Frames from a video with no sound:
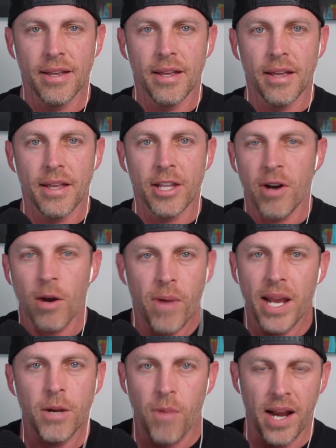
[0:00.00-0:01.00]
They're not
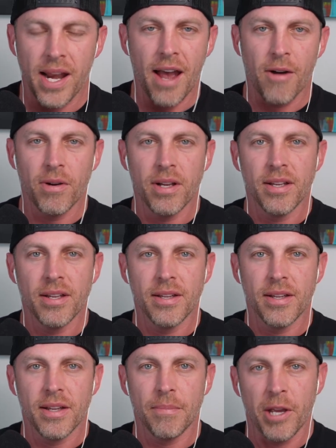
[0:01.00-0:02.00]
ready right now.
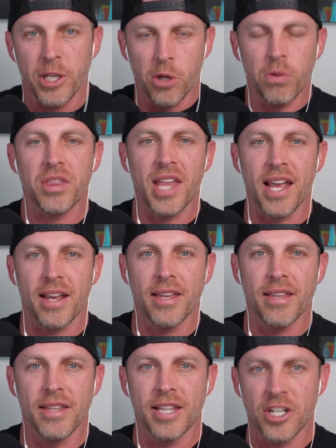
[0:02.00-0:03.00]
But you think
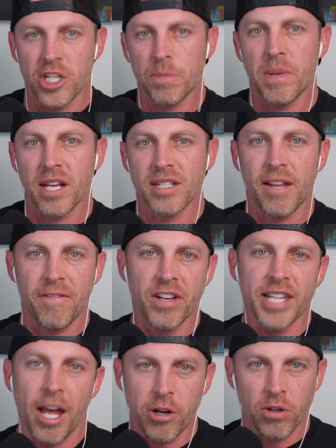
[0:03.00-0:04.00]
that just because they
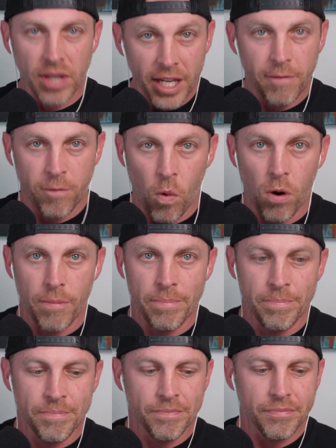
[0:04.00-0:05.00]
filled out your lead form,
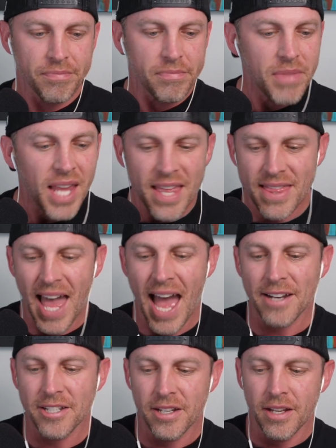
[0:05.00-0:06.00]

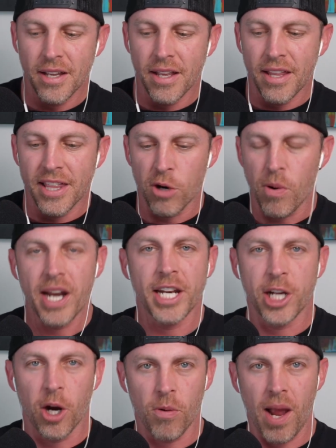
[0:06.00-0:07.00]
that they're ready to
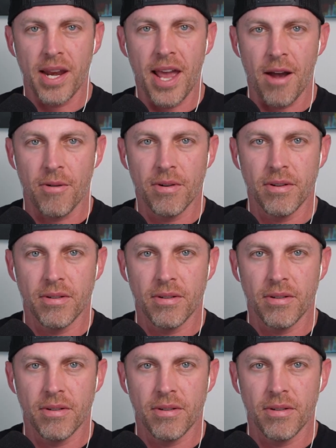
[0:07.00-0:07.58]
go right now.